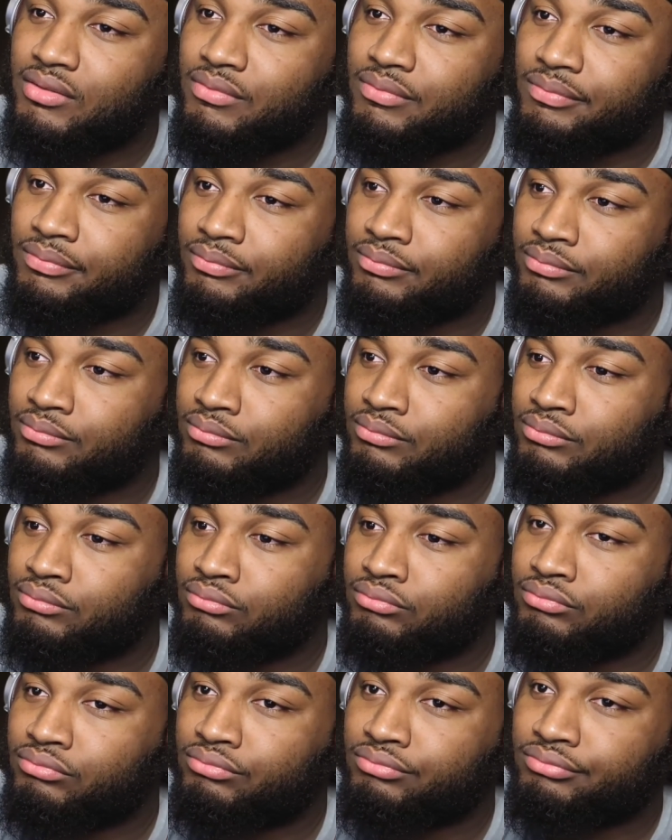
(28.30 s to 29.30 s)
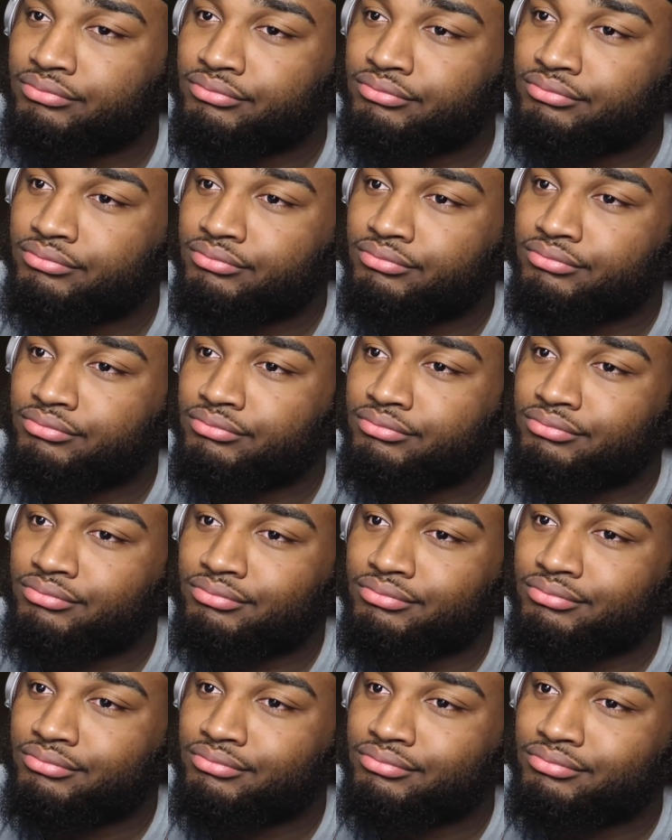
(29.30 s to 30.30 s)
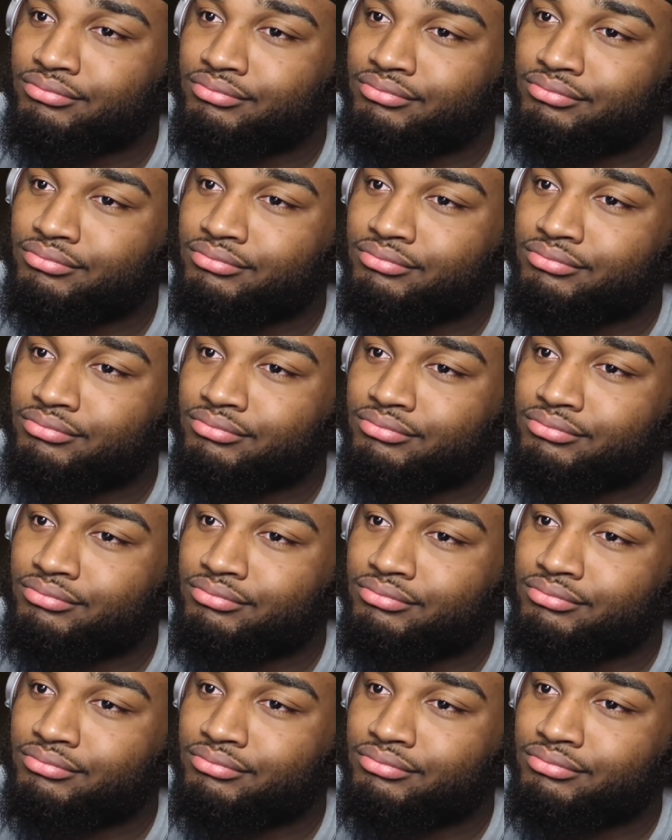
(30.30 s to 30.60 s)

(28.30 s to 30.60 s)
Nothing is said.